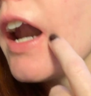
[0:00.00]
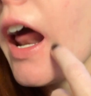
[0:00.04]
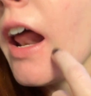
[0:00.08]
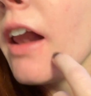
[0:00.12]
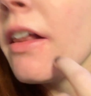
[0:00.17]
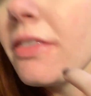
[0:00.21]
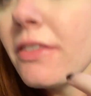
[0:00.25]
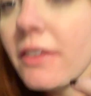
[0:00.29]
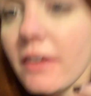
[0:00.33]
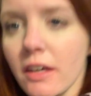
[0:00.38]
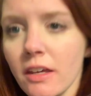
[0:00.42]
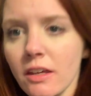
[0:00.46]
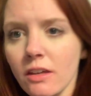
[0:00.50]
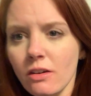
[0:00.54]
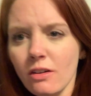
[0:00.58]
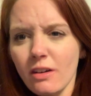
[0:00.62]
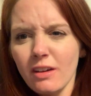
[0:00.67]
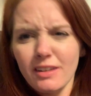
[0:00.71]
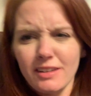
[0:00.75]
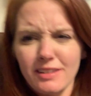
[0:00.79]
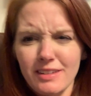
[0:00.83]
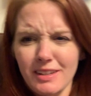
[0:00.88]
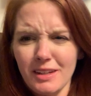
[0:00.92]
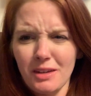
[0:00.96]
I don't think you
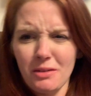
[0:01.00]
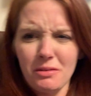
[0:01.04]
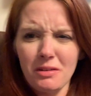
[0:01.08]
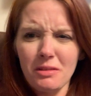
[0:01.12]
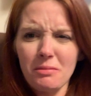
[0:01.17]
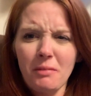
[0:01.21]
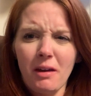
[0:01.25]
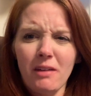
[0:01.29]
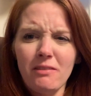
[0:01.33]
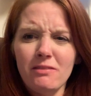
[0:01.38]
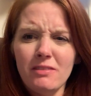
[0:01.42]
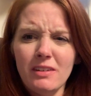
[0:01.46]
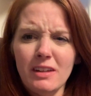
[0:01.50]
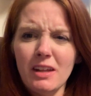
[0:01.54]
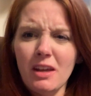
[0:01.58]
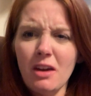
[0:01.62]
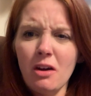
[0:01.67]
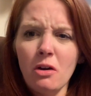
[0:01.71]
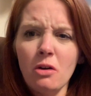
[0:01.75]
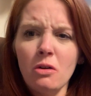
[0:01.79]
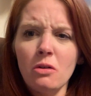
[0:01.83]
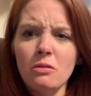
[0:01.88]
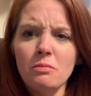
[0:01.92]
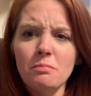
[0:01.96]
can see with my
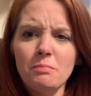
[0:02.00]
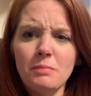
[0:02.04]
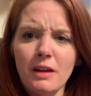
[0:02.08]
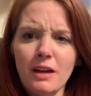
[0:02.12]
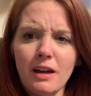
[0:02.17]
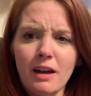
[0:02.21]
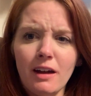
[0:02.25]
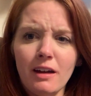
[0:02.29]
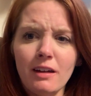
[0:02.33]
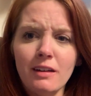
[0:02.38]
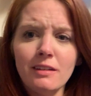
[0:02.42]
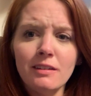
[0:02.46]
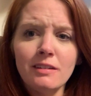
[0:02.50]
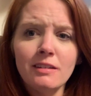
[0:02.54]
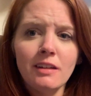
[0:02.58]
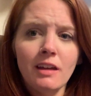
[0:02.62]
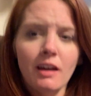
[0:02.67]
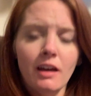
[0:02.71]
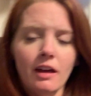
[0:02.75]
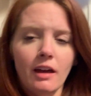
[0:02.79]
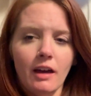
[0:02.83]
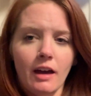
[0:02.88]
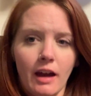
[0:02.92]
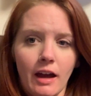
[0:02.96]
video because
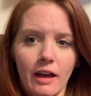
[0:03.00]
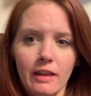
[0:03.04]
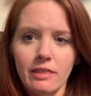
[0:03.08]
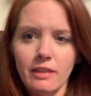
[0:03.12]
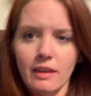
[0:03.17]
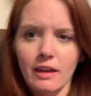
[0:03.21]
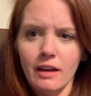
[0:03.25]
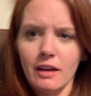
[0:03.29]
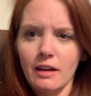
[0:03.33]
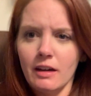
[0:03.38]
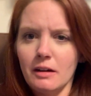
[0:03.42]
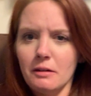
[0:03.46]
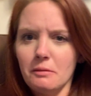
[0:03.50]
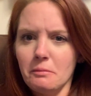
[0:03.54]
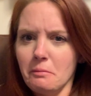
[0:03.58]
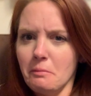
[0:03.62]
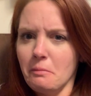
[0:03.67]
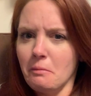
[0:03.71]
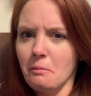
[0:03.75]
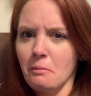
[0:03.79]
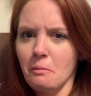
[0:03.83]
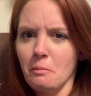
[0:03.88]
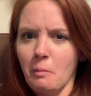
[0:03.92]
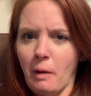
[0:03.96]
I think
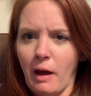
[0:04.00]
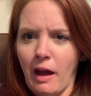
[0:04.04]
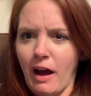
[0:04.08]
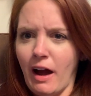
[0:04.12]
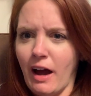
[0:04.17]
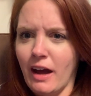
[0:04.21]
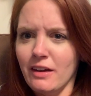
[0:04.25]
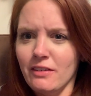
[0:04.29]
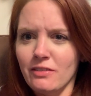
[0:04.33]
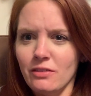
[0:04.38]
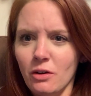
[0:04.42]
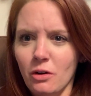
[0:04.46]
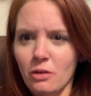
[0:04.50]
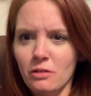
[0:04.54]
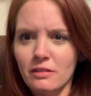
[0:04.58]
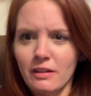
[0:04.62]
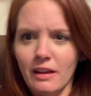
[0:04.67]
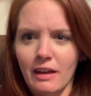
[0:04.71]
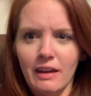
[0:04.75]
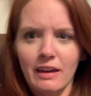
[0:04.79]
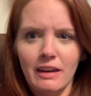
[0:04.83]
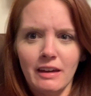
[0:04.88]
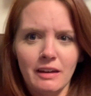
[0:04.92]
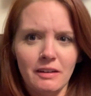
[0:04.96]
my iPhone
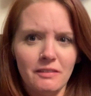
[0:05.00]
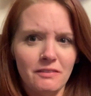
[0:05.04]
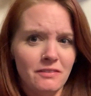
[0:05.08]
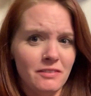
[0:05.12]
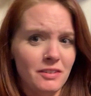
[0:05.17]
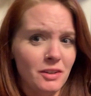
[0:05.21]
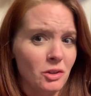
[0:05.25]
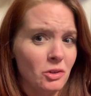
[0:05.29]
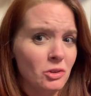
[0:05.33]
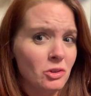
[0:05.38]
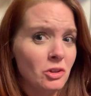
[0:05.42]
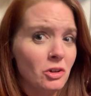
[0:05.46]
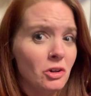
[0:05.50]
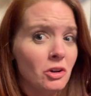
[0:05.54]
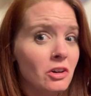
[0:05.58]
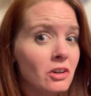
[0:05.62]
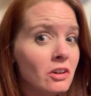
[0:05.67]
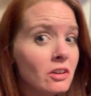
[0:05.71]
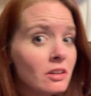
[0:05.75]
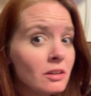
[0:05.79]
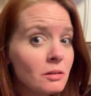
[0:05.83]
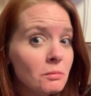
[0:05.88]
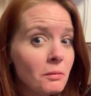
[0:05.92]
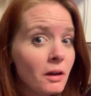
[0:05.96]
like
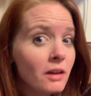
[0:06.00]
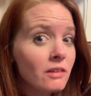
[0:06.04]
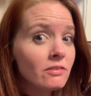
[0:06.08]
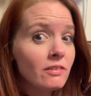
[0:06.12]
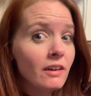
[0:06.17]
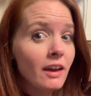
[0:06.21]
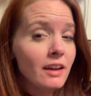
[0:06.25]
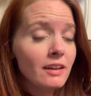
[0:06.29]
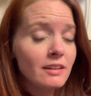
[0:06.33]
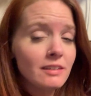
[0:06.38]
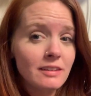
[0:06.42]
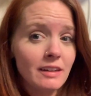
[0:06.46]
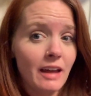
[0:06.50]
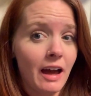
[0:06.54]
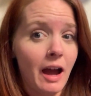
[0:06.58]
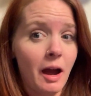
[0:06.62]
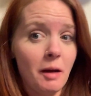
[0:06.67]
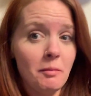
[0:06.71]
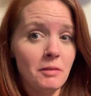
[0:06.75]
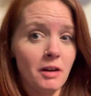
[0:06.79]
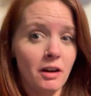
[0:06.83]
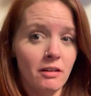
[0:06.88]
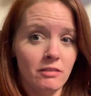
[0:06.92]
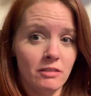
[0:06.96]
filters my face.
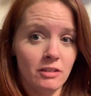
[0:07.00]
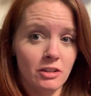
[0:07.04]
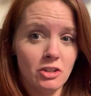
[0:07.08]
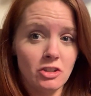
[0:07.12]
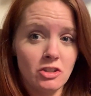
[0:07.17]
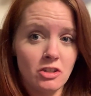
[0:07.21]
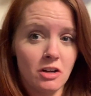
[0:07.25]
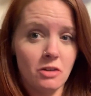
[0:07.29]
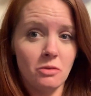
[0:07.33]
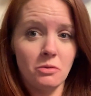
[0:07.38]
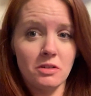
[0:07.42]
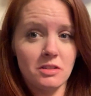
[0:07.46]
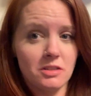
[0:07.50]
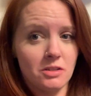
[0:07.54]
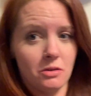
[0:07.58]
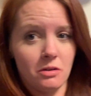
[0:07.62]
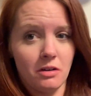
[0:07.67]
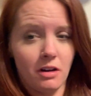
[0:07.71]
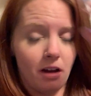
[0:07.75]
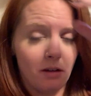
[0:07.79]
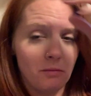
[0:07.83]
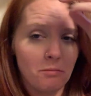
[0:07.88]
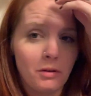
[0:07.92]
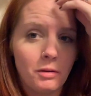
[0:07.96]
I'm not really sure what's
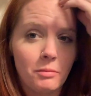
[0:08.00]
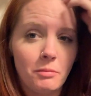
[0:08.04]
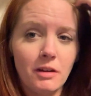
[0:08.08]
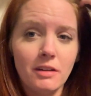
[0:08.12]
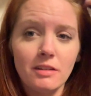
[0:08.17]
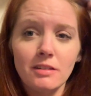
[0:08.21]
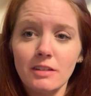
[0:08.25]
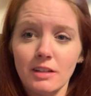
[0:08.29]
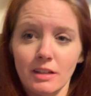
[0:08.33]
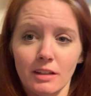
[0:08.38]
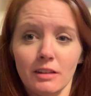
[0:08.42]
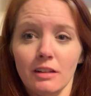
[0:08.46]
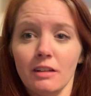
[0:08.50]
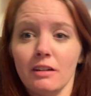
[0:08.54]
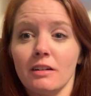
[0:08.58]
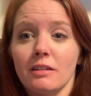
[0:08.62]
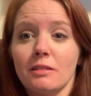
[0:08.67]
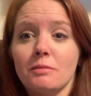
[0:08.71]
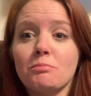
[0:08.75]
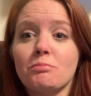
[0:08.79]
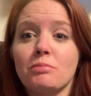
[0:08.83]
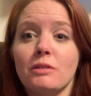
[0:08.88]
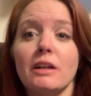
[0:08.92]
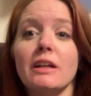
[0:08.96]
going on, but my skin
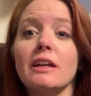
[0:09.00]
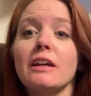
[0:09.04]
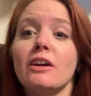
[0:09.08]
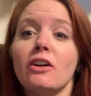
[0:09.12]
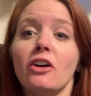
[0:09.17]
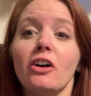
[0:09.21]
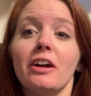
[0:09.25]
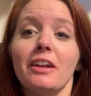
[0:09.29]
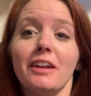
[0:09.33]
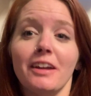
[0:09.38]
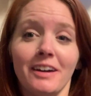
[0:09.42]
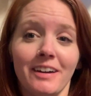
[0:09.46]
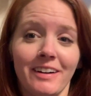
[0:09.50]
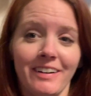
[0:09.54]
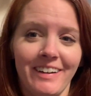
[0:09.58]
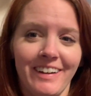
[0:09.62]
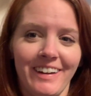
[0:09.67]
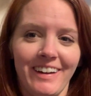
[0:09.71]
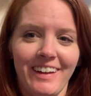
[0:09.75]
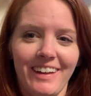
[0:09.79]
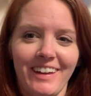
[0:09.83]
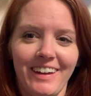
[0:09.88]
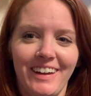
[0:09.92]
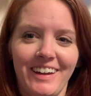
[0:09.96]
looks pretty good
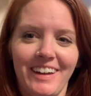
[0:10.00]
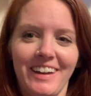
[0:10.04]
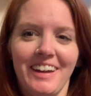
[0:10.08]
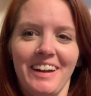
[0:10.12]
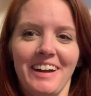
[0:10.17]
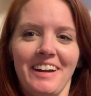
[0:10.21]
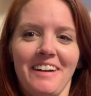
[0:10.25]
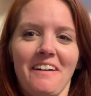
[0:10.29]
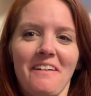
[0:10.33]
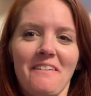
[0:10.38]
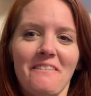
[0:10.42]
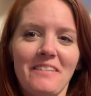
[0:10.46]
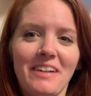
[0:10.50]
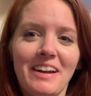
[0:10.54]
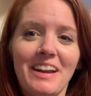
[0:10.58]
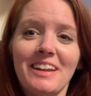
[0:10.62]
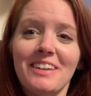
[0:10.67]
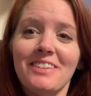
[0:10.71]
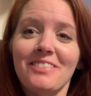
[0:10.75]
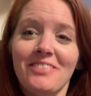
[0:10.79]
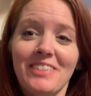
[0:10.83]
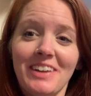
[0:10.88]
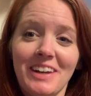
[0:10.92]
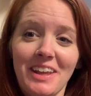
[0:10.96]
when
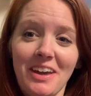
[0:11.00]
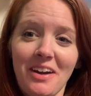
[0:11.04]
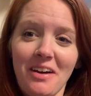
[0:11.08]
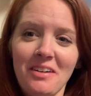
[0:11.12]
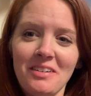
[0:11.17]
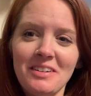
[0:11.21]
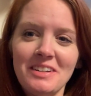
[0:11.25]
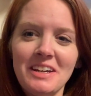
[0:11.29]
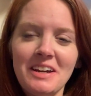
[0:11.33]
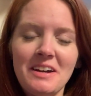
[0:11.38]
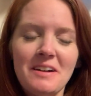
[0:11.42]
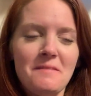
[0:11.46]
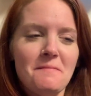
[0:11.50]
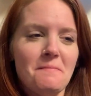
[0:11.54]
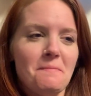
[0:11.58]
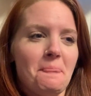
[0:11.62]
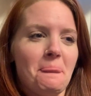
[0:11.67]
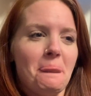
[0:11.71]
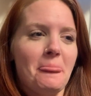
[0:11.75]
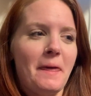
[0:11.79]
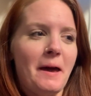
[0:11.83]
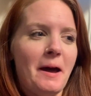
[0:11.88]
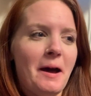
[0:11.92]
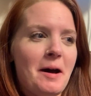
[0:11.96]
it's videoed.
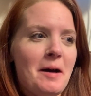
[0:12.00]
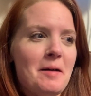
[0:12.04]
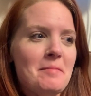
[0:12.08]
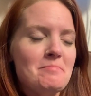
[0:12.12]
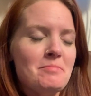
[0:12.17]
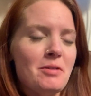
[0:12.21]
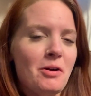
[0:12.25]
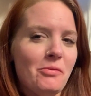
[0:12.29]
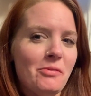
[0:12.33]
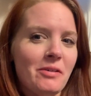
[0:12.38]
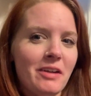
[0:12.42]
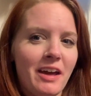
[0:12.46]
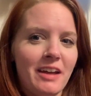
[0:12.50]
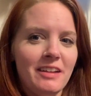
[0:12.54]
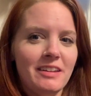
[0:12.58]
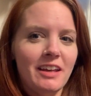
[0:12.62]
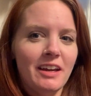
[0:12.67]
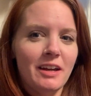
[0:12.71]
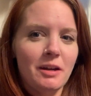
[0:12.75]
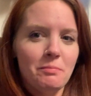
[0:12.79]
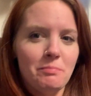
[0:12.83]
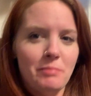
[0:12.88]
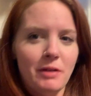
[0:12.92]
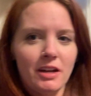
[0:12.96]
But when I
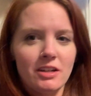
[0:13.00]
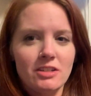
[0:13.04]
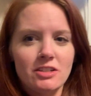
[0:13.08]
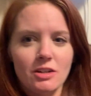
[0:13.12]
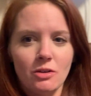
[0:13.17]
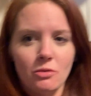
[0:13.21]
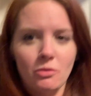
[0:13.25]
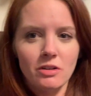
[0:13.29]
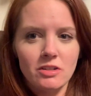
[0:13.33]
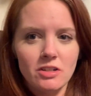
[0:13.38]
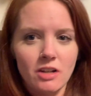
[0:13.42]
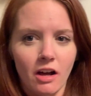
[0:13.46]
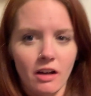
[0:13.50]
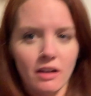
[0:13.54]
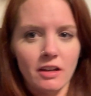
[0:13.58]
take a picture, which I'll